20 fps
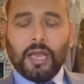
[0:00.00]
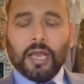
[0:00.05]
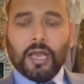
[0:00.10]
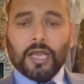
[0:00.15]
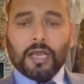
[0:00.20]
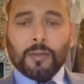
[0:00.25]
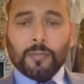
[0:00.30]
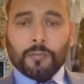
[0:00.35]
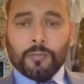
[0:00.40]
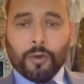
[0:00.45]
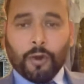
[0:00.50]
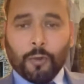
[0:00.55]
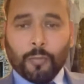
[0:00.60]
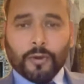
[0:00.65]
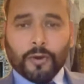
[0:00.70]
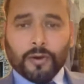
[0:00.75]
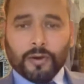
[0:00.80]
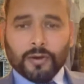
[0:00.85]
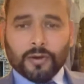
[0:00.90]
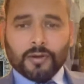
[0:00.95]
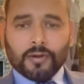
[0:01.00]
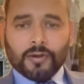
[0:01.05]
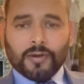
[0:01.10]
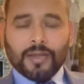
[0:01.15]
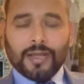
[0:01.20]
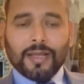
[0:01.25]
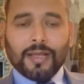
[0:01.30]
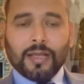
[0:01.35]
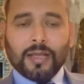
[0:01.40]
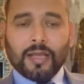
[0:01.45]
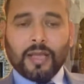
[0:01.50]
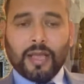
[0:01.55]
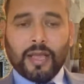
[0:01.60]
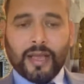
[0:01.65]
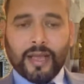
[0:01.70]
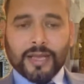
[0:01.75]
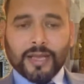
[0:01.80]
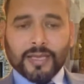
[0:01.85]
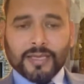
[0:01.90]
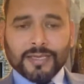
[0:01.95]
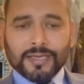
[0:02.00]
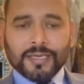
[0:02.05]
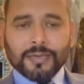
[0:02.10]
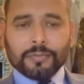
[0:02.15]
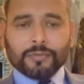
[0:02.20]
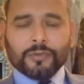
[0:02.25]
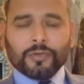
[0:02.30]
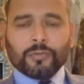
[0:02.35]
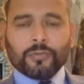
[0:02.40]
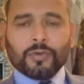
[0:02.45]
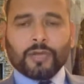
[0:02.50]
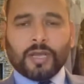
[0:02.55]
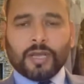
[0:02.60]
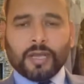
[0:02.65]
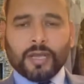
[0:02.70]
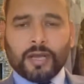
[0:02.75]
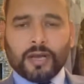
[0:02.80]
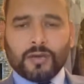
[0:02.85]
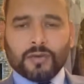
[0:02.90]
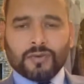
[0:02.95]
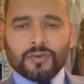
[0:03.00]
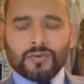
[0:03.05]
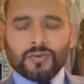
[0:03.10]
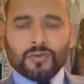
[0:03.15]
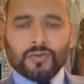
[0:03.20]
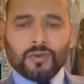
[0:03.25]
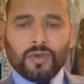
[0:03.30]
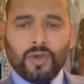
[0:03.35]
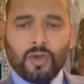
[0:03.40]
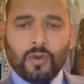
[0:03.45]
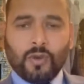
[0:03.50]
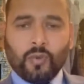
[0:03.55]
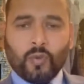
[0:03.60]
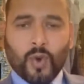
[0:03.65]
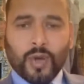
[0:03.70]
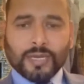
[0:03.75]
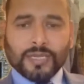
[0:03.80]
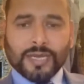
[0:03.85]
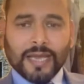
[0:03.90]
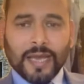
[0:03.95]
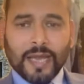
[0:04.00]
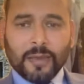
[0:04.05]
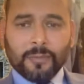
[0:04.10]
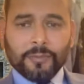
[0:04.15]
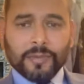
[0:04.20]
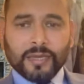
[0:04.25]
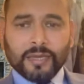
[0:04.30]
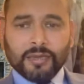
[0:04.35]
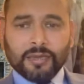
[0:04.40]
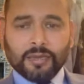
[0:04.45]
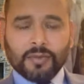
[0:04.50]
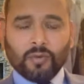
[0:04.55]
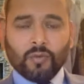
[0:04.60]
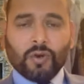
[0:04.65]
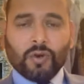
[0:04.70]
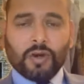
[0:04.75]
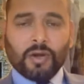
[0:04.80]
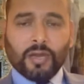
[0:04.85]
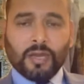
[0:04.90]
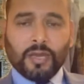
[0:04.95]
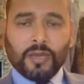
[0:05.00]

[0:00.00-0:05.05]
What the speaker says: and proper, acceptable accounts, what happened while